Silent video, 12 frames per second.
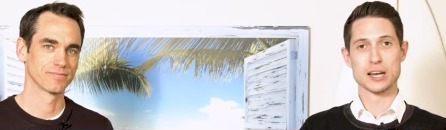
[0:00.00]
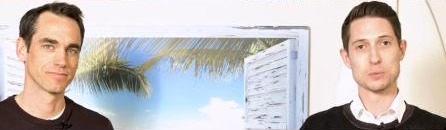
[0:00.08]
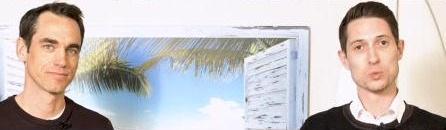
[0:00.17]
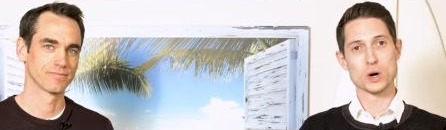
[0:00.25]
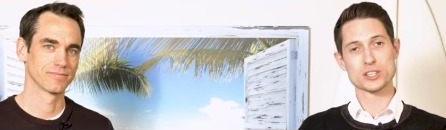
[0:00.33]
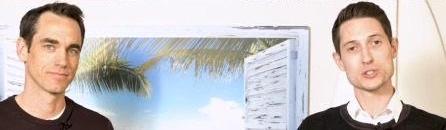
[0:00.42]

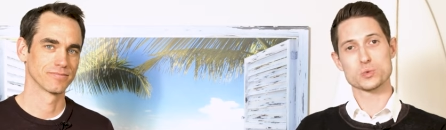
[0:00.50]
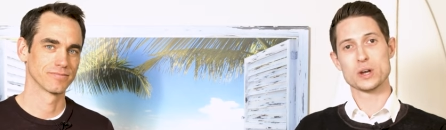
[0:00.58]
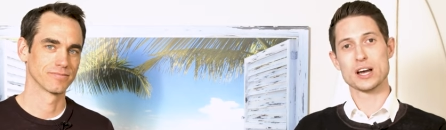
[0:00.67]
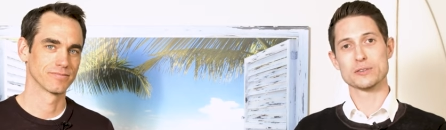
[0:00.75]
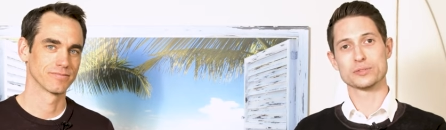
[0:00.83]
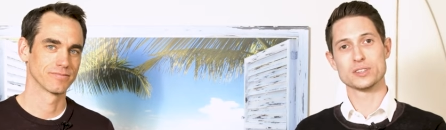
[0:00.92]
Speaker 1: um, once we
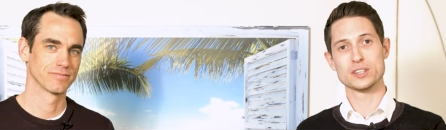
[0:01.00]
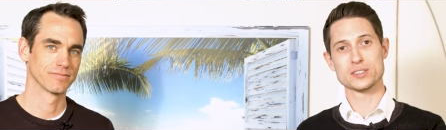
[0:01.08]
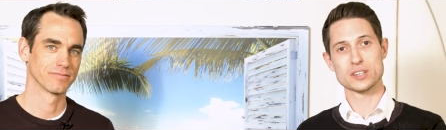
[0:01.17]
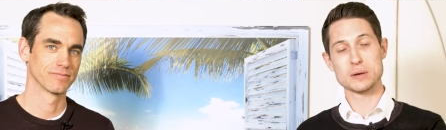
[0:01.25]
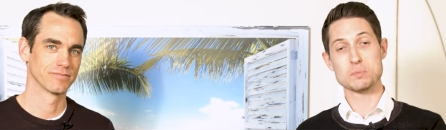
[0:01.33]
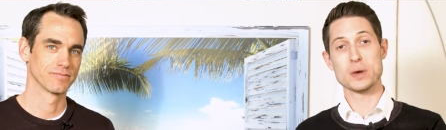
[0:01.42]
have
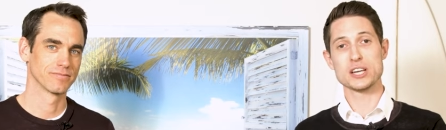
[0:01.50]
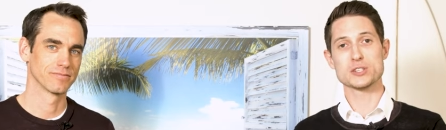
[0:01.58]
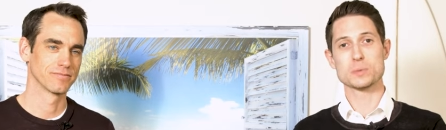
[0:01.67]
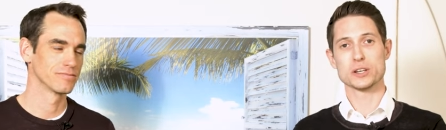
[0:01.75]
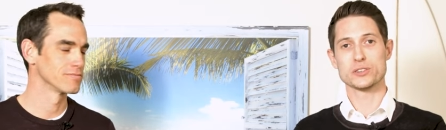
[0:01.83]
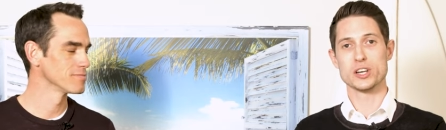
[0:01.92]
this um,
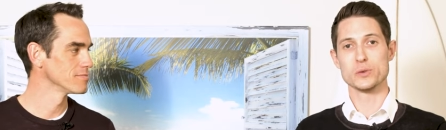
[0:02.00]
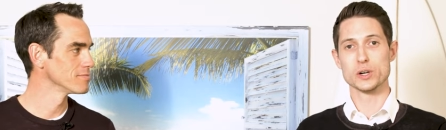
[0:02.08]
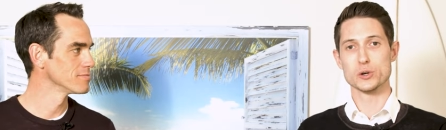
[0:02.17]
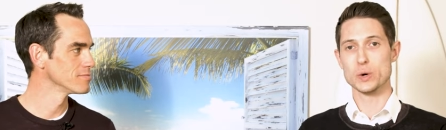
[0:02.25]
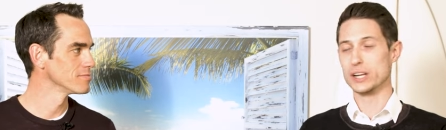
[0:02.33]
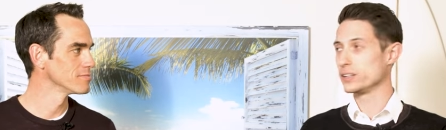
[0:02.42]
base
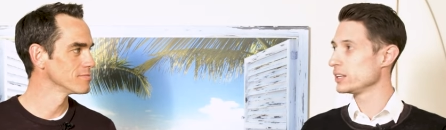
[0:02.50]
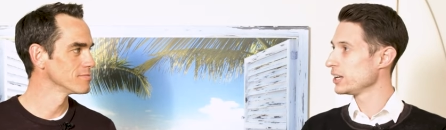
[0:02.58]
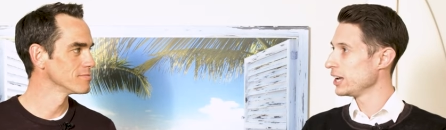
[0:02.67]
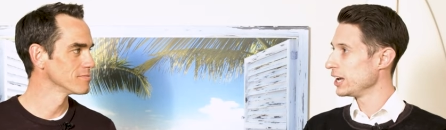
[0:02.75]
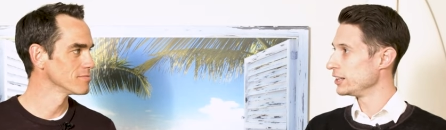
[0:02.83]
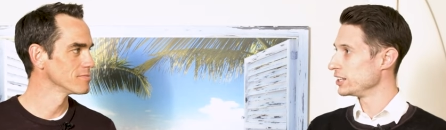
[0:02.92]
material ready,
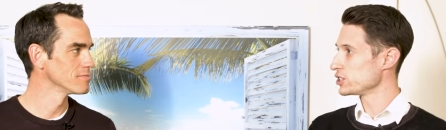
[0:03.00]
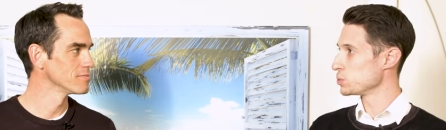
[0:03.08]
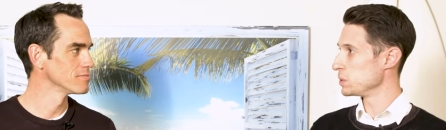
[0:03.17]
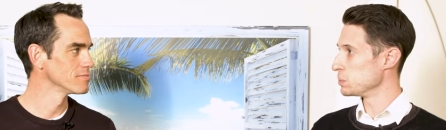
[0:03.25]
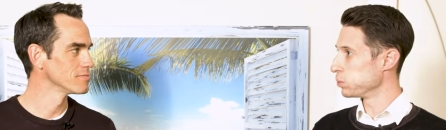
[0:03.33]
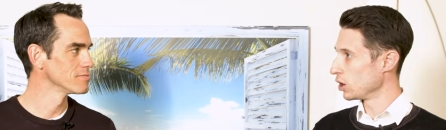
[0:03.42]
it needs to
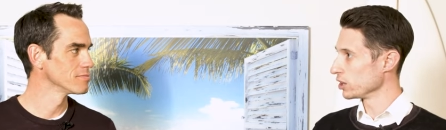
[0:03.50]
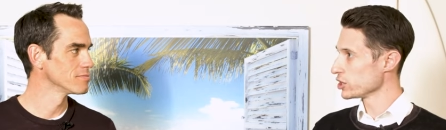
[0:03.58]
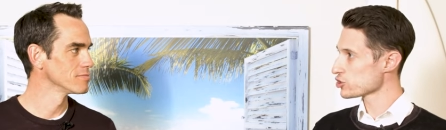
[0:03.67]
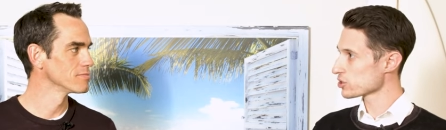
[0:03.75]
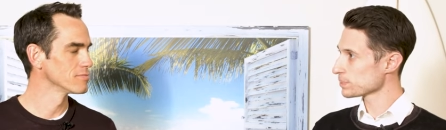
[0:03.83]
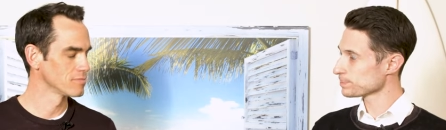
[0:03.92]
be
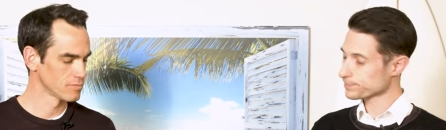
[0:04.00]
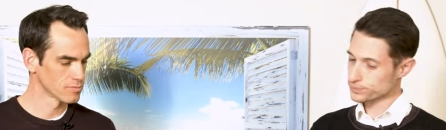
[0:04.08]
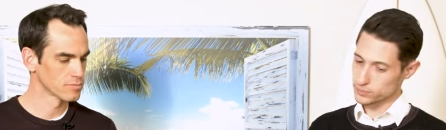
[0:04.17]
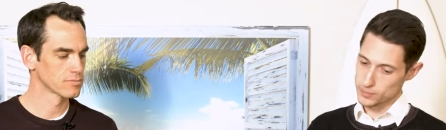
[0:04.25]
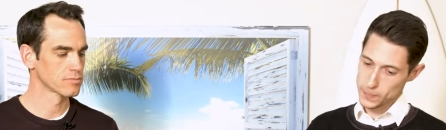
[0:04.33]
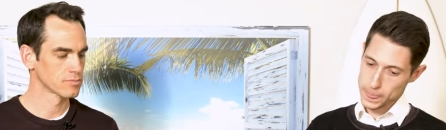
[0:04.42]
polished.
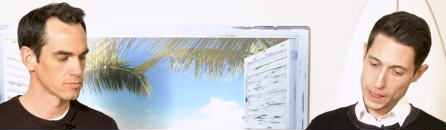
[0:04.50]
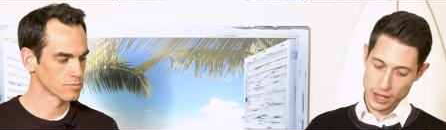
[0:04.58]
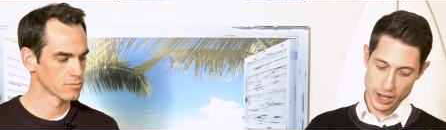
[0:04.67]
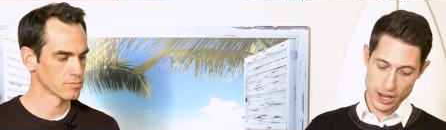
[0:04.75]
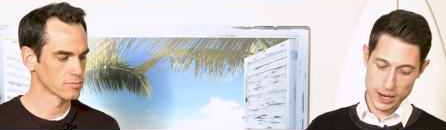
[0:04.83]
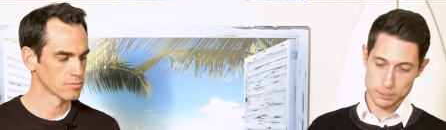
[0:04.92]

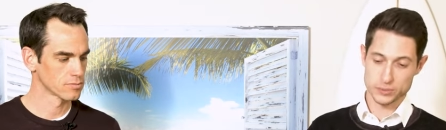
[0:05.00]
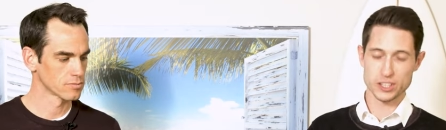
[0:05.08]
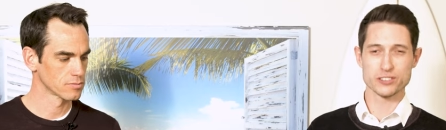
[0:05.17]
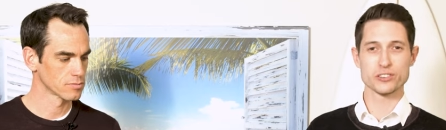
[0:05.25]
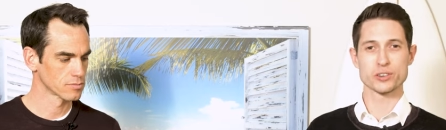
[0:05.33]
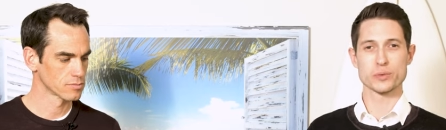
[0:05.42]
Um,
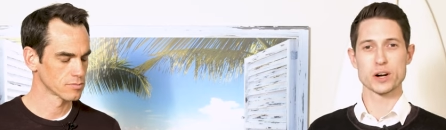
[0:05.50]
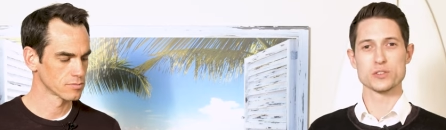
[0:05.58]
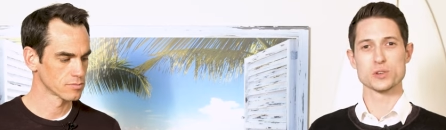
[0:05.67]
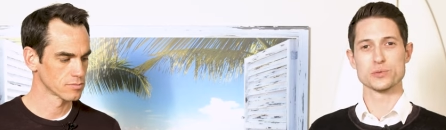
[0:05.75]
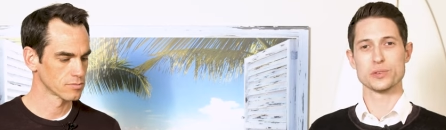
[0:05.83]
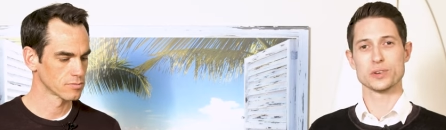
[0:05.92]
this is a very
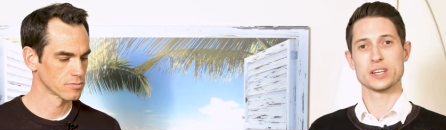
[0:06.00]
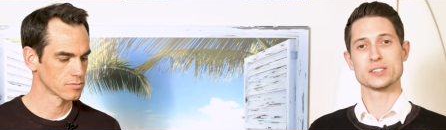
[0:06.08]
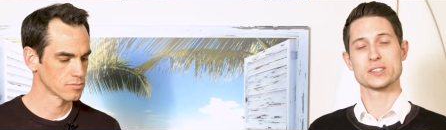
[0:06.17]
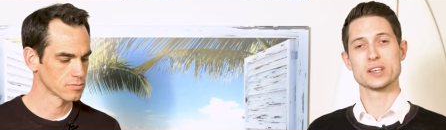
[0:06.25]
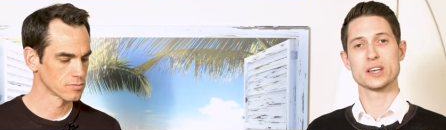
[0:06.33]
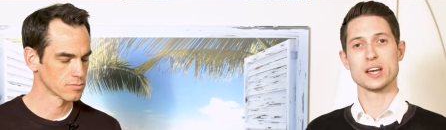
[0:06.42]

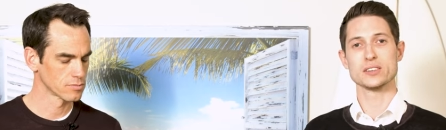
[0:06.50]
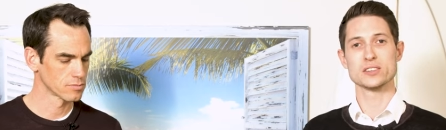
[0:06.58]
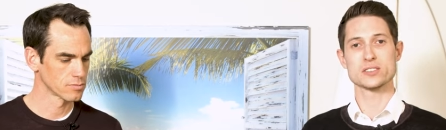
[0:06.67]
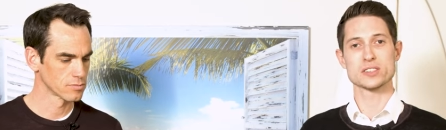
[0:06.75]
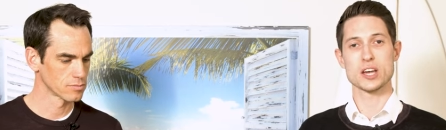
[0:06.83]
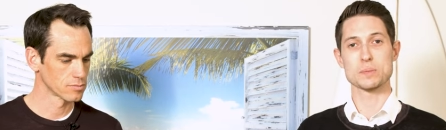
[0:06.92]

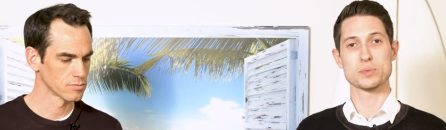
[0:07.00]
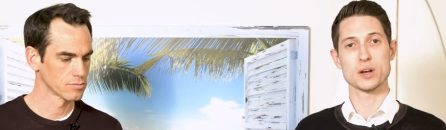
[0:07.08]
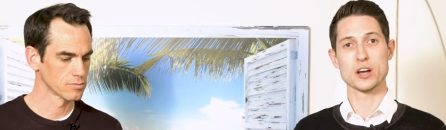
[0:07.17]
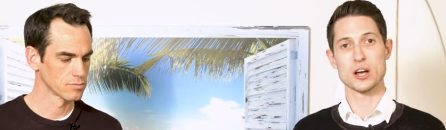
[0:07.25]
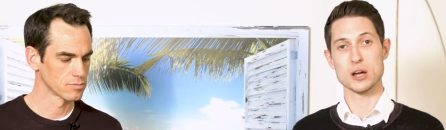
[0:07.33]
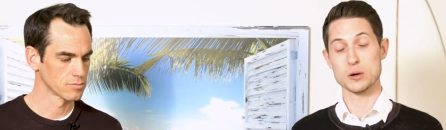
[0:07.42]
sophisticated step
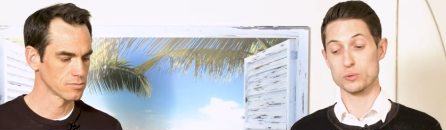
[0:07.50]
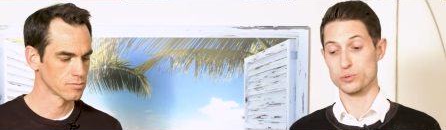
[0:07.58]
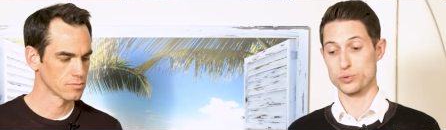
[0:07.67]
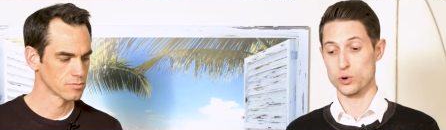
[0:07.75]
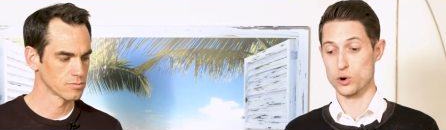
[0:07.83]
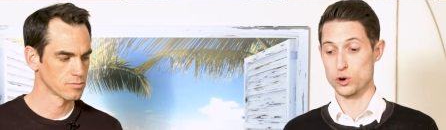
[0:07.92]
um,
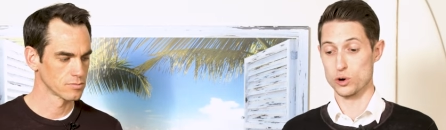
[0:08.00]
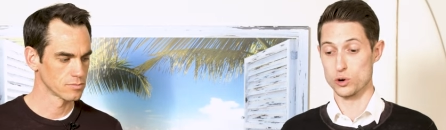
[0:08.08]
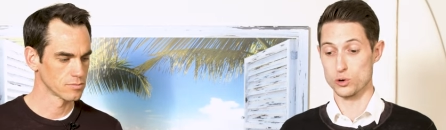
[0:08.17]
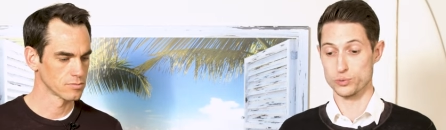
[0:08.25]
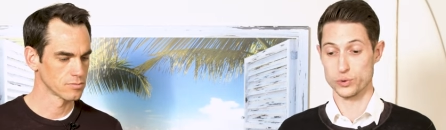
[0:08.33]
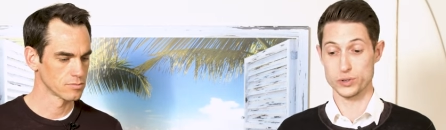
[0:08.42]

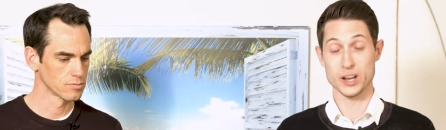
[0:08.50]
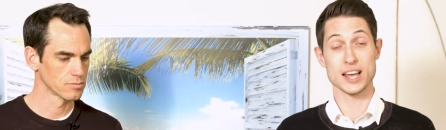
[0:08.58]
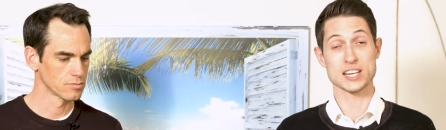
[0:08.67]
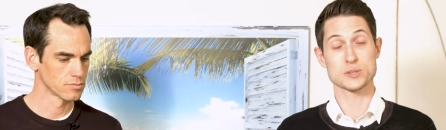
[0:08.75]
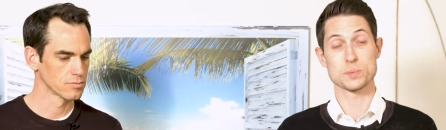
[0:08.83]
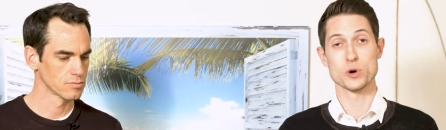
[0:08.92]
for, for the
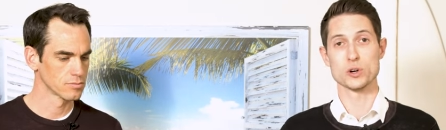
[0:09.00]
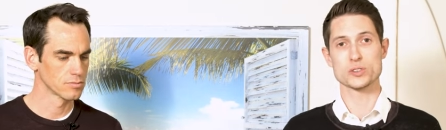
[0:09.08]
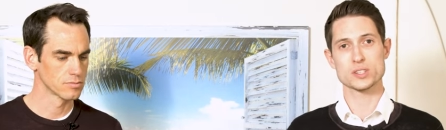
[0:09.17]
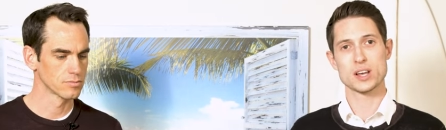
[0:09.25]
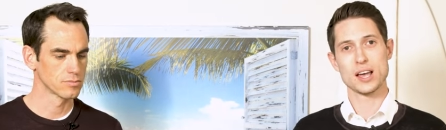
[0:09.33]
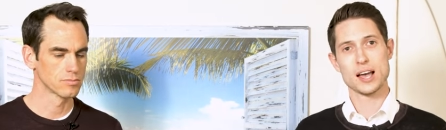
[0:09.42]
experts,